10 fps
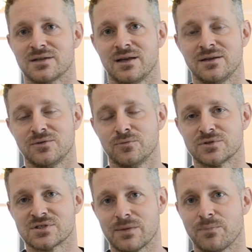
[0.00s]
and it
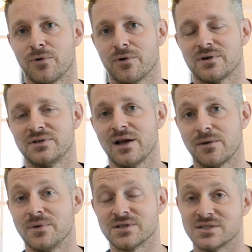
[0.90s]
would support their
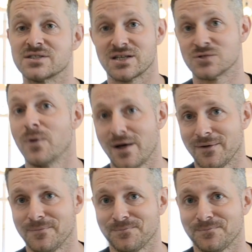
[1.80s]
business as well.